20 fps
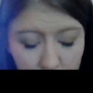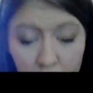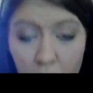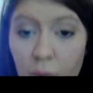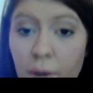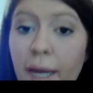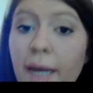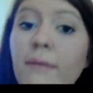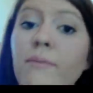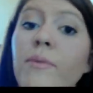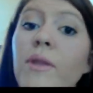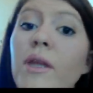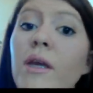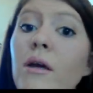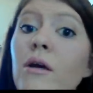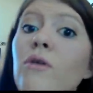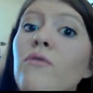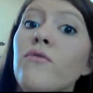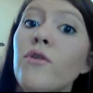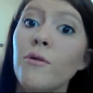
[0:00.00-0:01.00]
Okay,
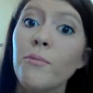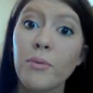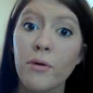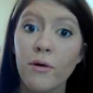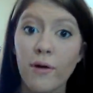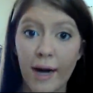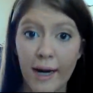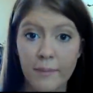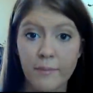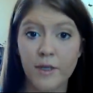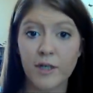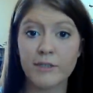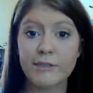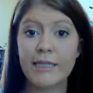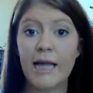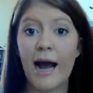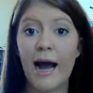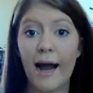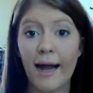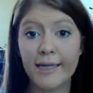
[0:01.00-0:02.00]
for
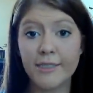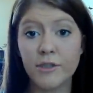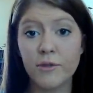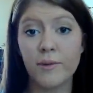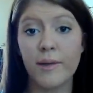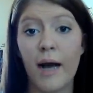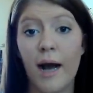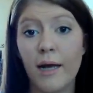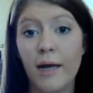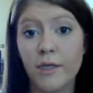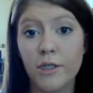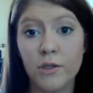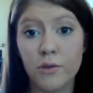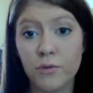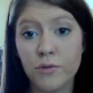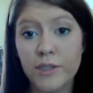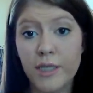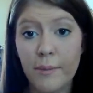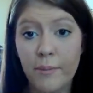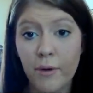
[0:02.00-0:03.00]
primers, I do not
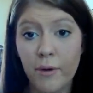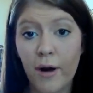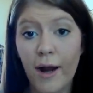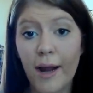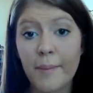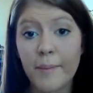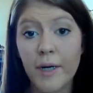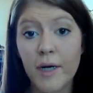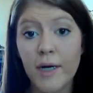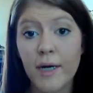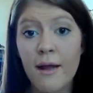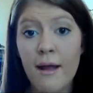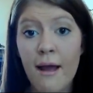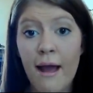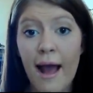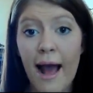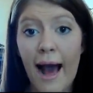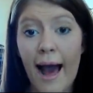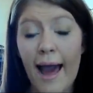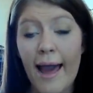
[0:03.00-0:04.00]
use a primer.
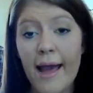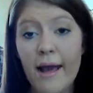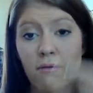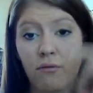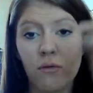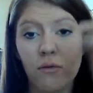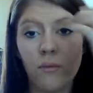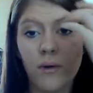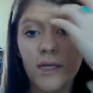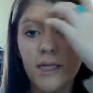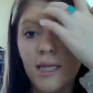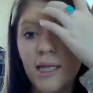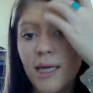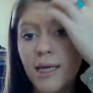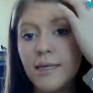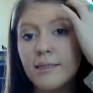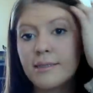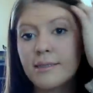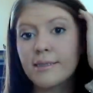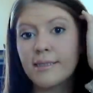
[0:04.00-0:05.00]
I have
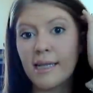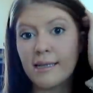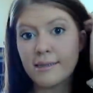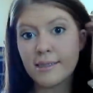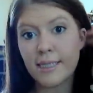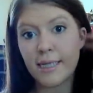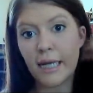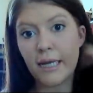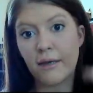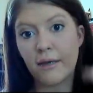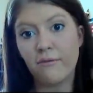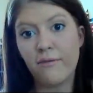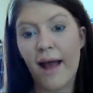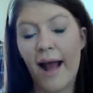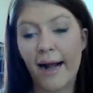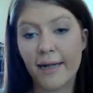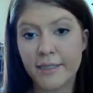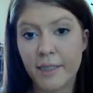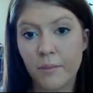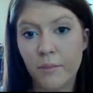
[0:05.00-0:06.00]
really sensitive
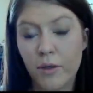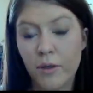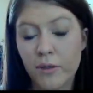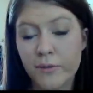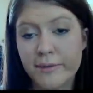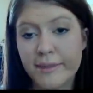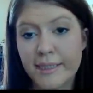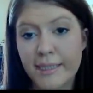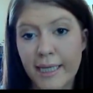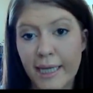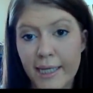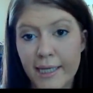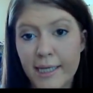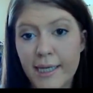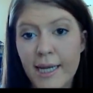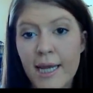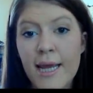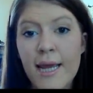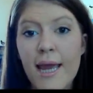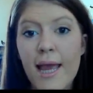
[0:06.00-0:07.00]
acne-prone skin,
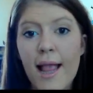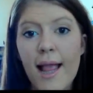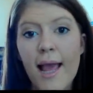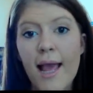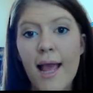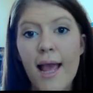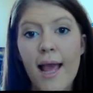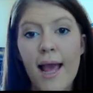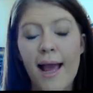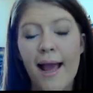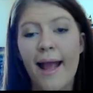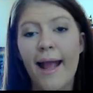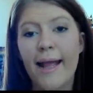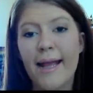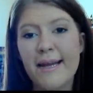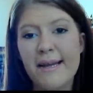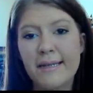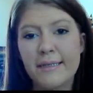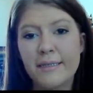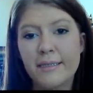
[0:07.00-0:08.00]

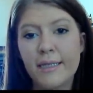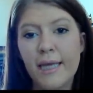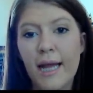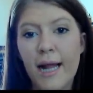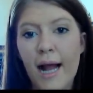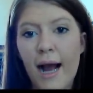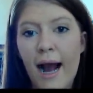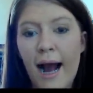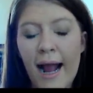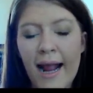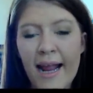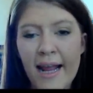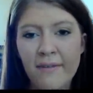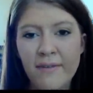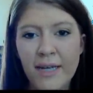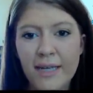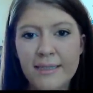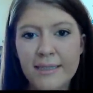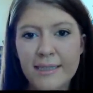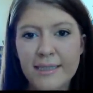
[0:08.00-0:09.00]
and I have
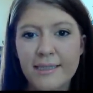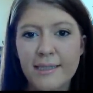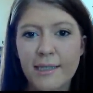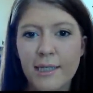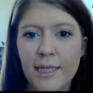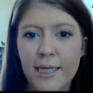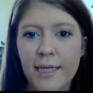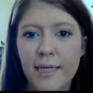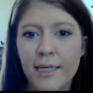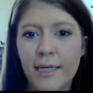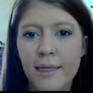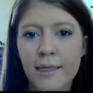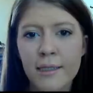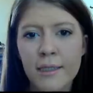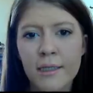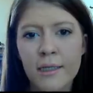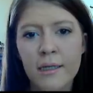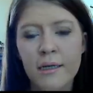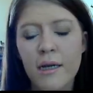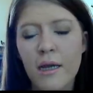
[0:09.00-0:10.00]
not seen
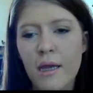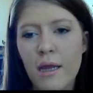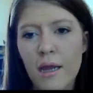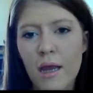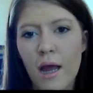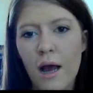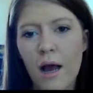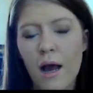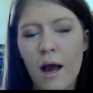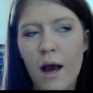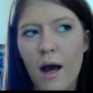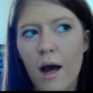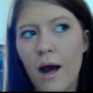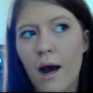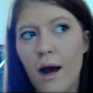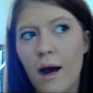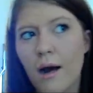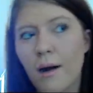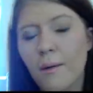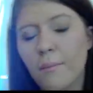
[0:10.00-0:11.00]

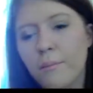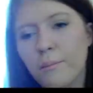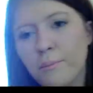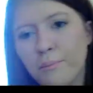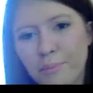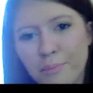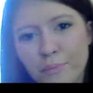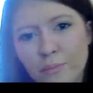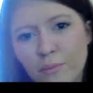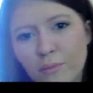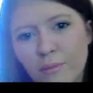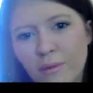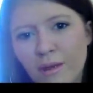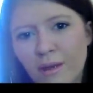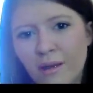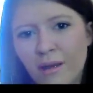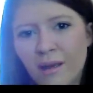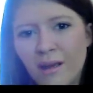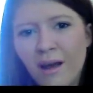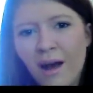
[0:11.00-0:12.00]

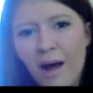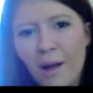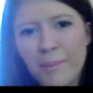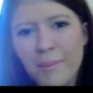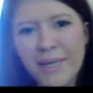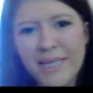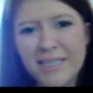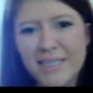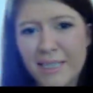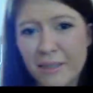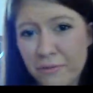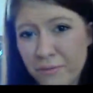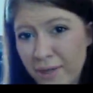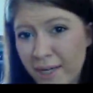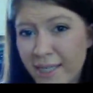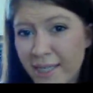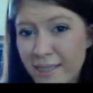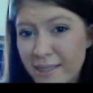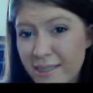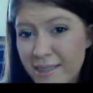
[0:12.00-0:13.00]
a big
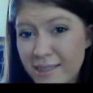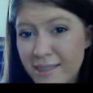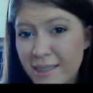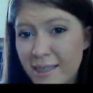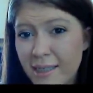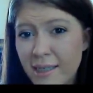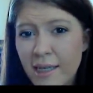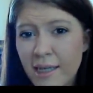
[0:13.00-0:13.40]
difference